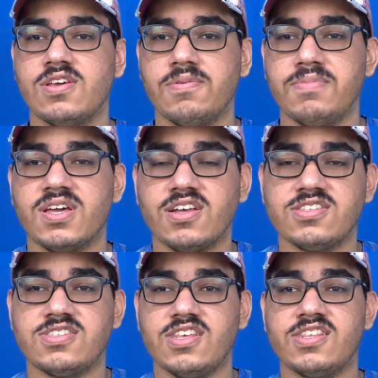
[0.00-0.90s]

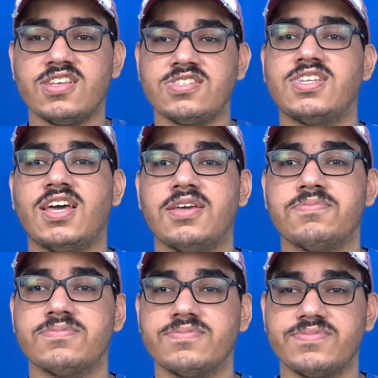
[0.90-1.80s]
Because in this
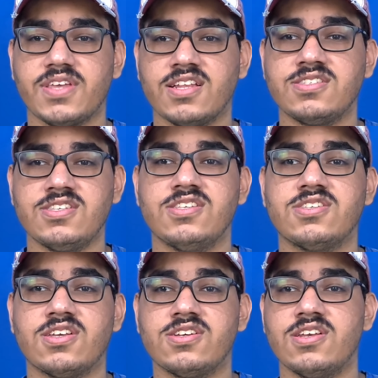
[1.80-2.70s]
time and
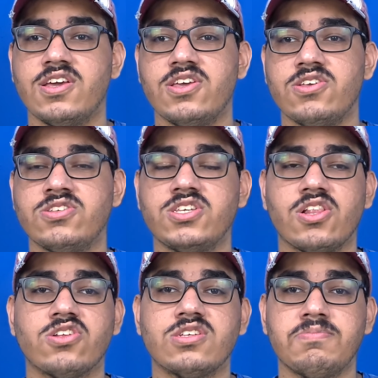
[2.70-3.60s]
season, you see a
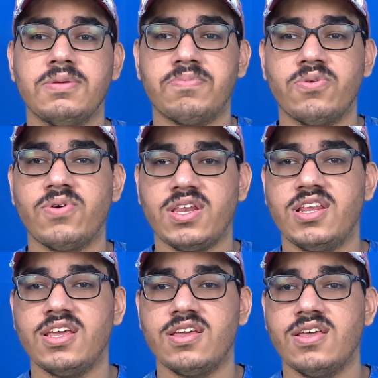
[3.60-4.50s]
lot of people where
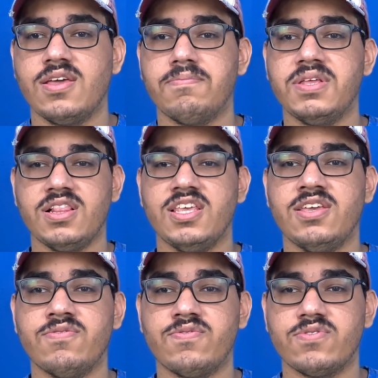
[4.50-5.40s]
they
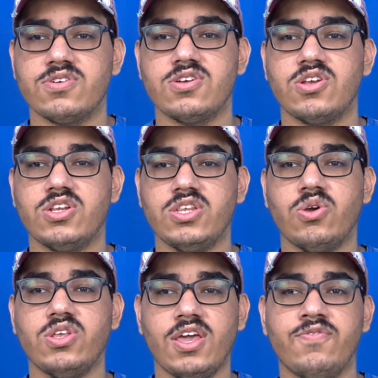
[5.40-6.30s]
believe
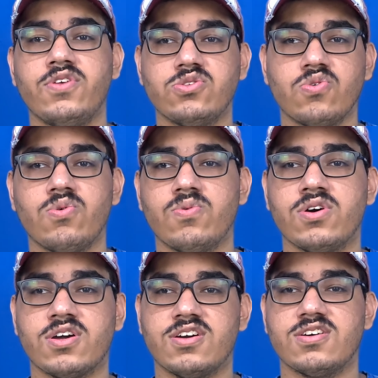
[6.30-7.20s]
if you do
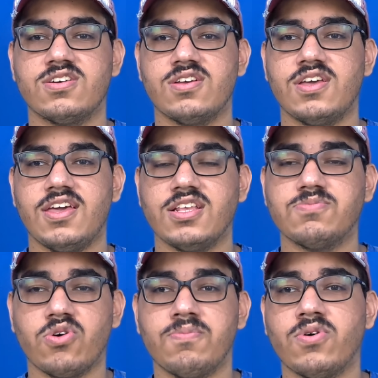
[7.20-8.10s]
work is
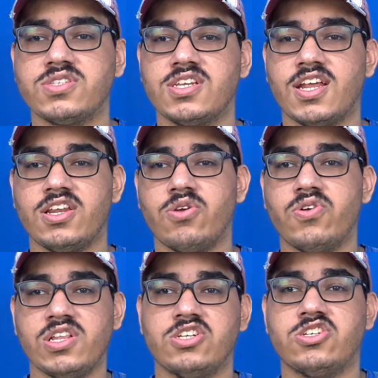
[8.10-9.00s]
more important than your
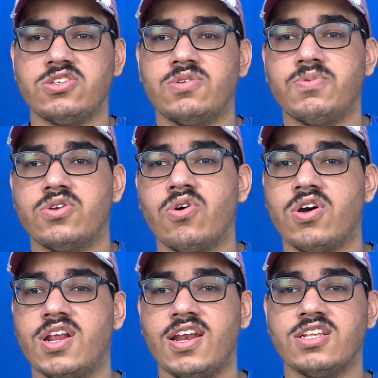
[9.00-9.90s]
relationship with
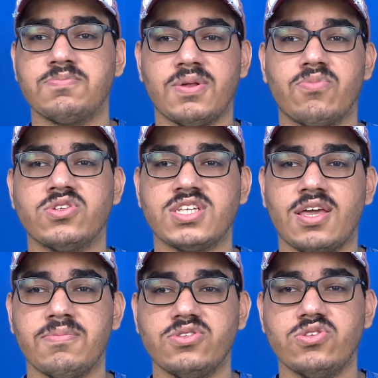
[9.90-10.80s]
God, and they spend more
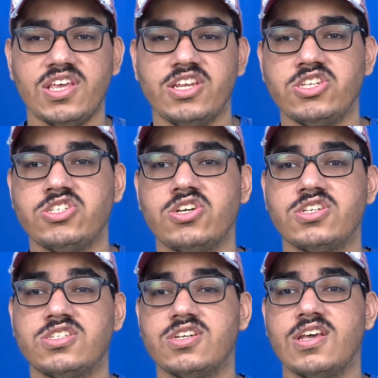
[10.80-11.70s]
time in the
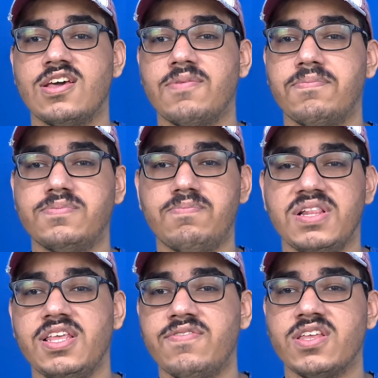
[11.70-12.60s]
church
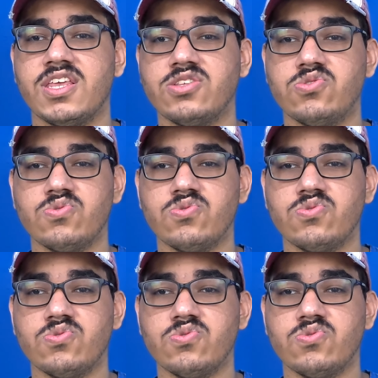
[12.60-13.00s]
believing they're